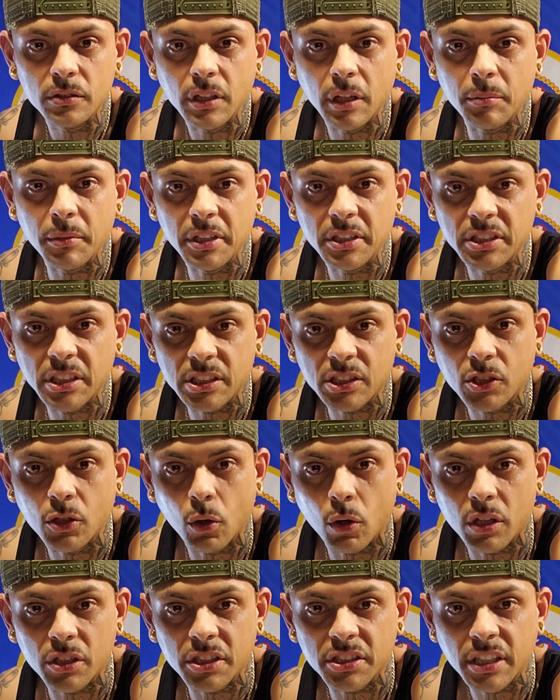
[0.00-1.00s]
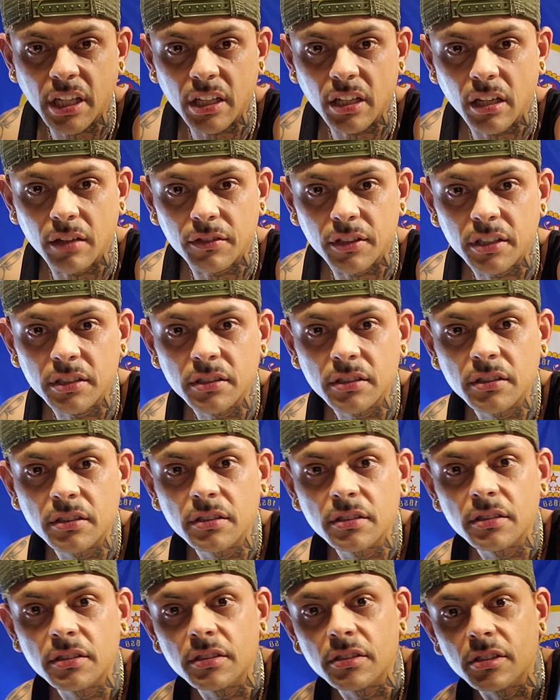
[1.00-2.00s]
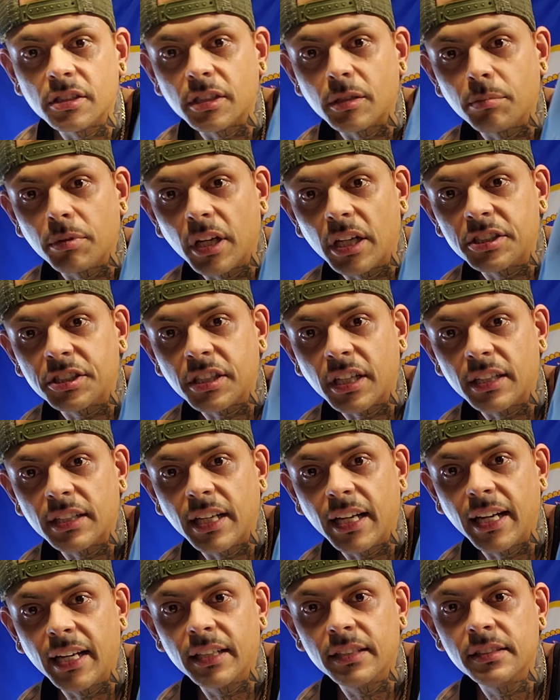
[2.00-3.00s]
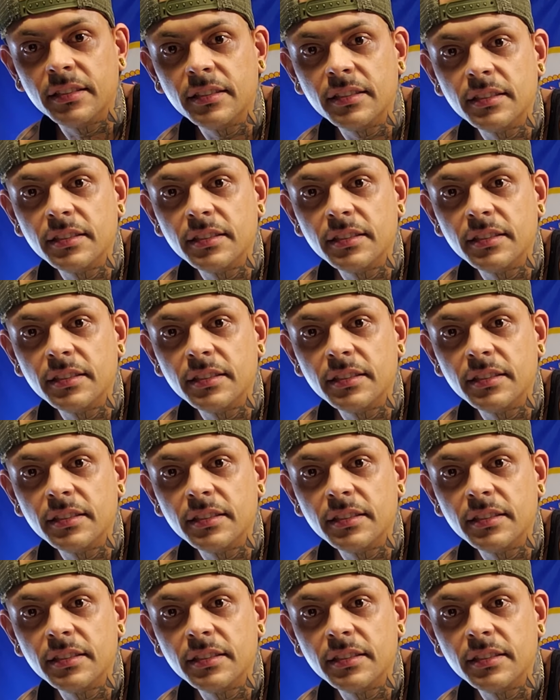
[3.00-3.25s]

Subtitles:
I mean, just gorgeous. I love her. Look at the blushing on the head.